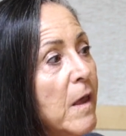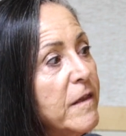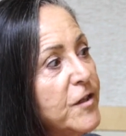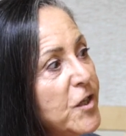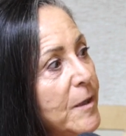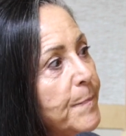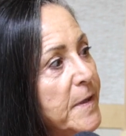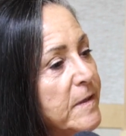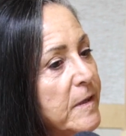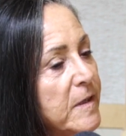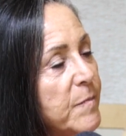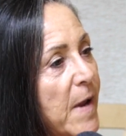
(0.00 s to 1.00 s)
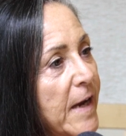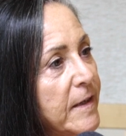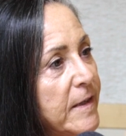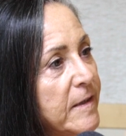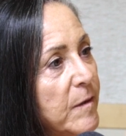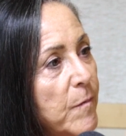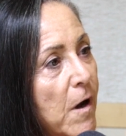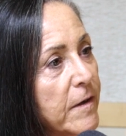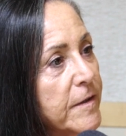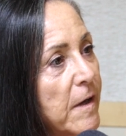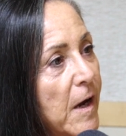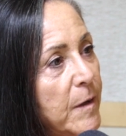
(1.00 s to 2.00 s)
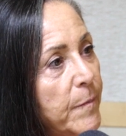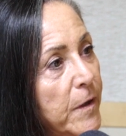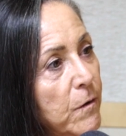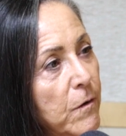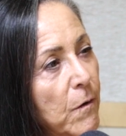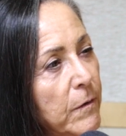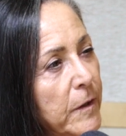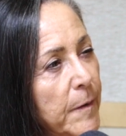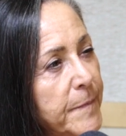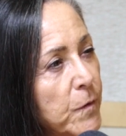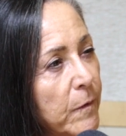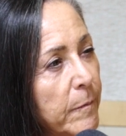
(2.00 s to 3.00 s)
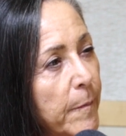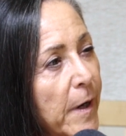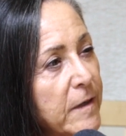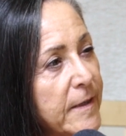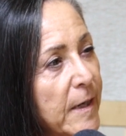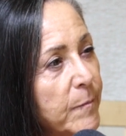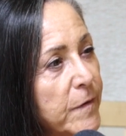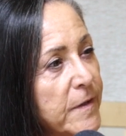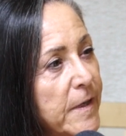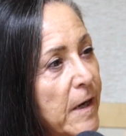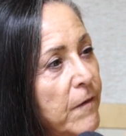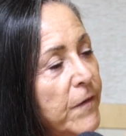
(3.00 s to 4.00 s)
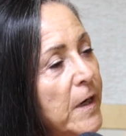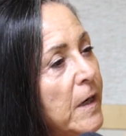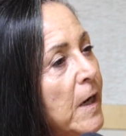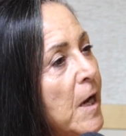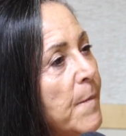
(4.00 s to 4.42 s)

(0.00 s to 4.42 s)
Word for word: The cheapest is magnesium oxide, but you only absorb about 10% of it.